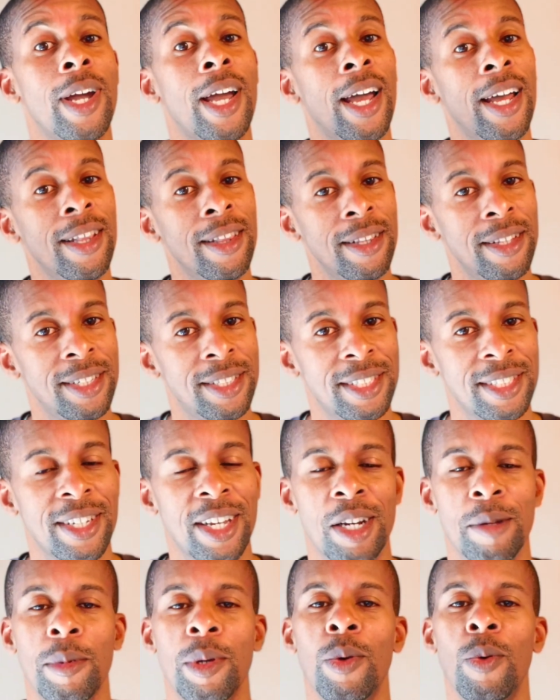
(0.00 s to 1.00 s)
and this is going
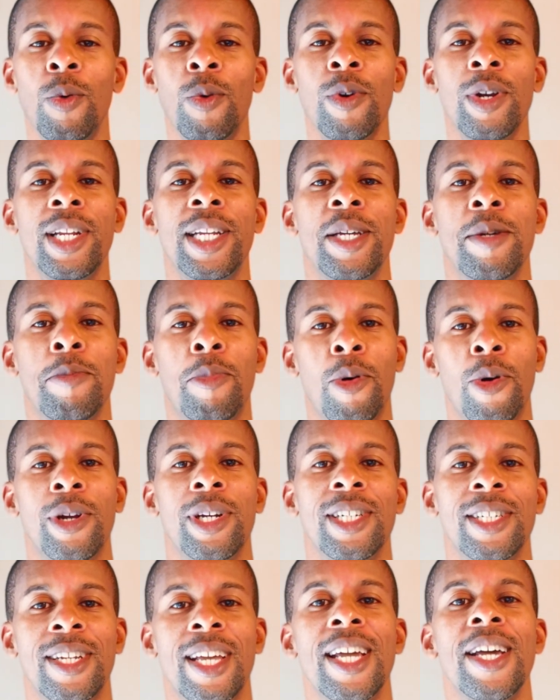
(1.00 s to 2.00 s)
to be really
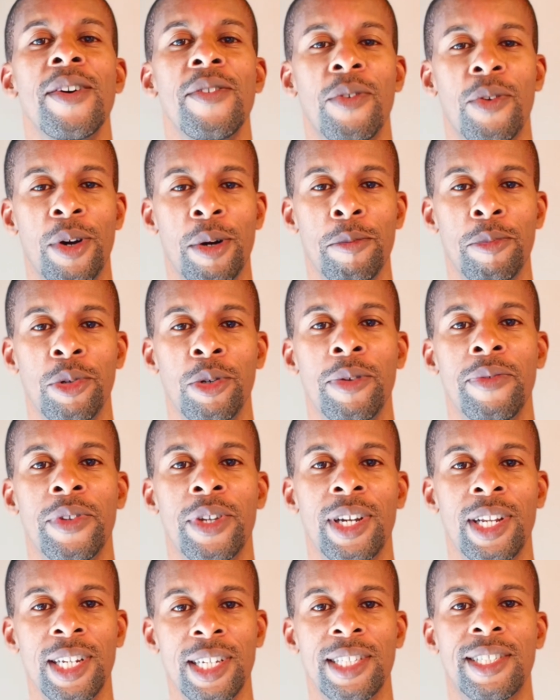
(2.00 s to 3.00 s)
important for improving your
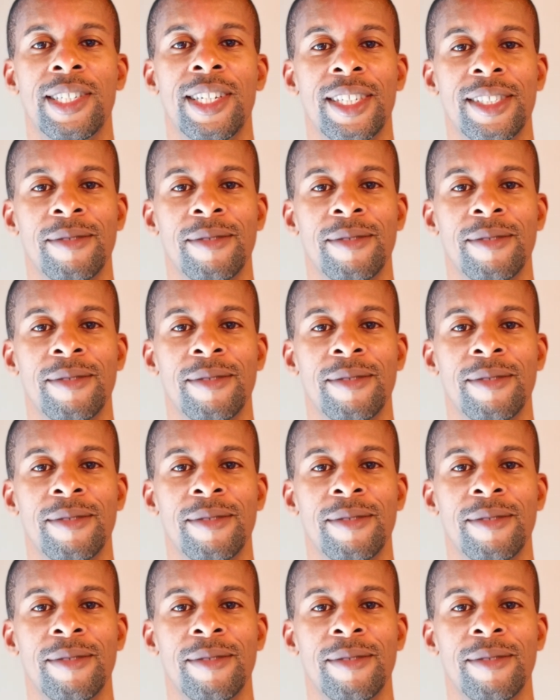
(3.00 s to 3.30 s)
listening.